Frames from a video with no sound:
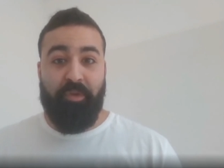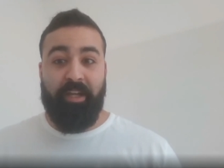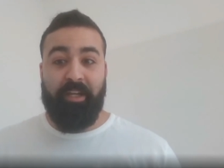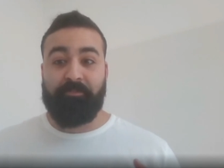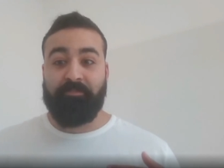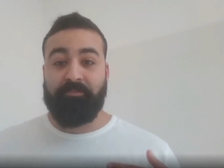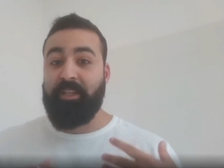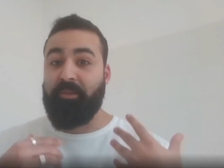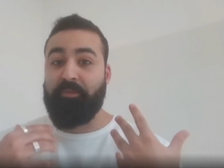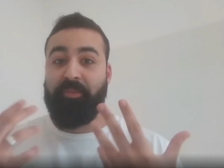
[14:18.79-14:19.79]
when I'm
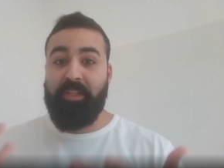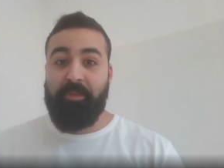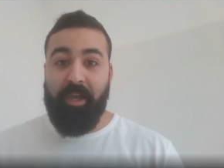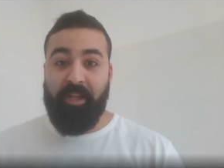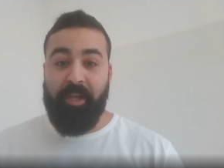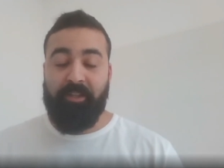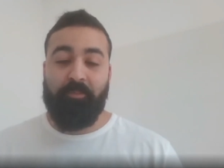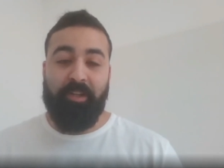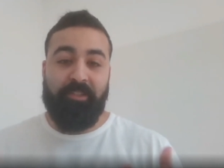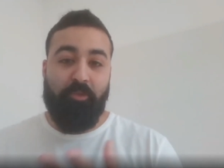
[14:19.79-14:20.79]
giving feedback back
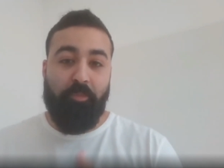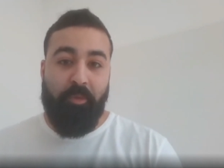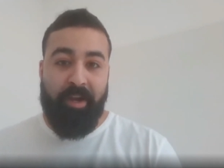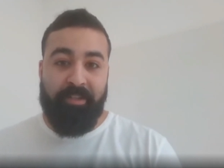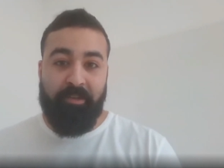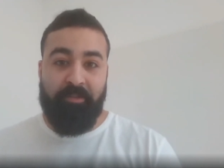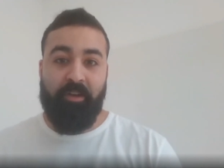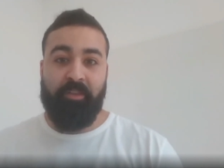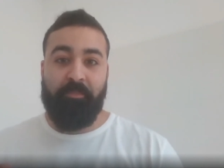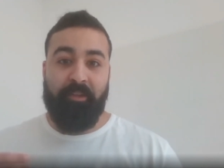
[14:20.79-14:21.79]
to my supervisor
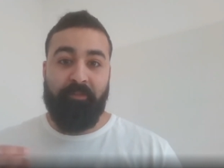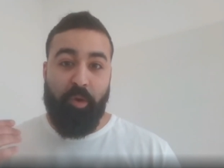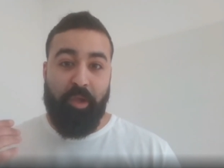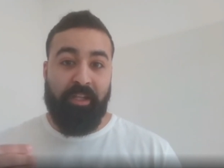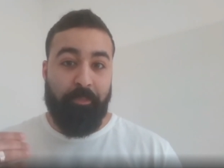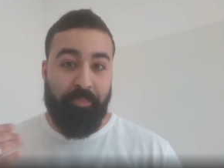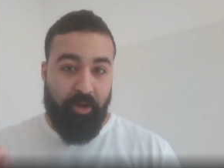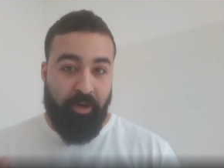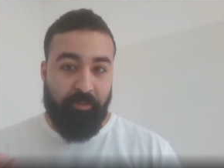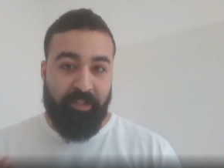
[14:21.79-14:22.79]
on my weekly
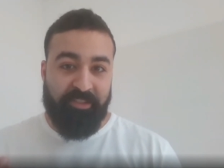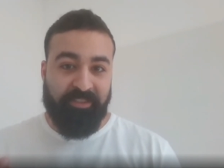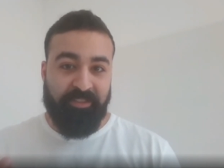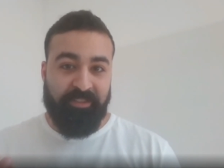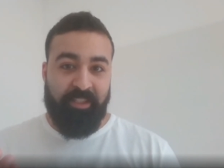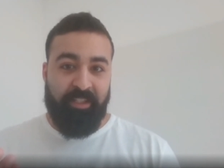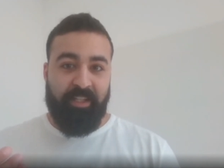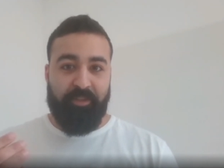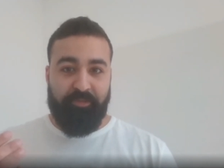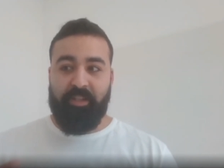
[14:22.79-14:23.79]
progress,
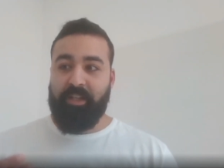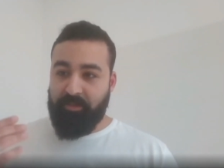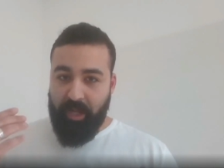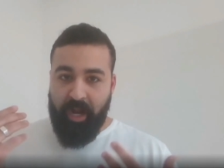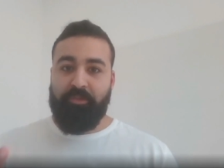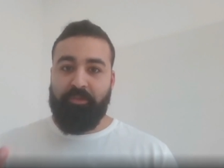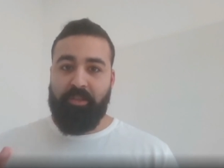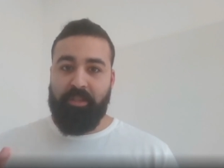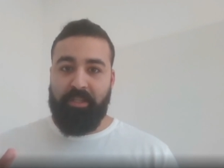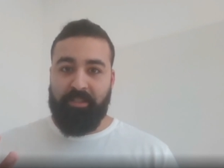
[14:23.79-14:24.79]
I feel like I've
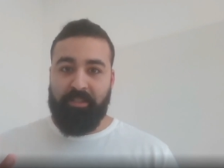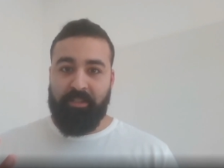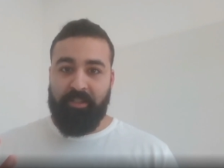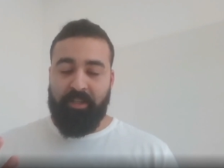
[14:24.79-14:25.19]
done this.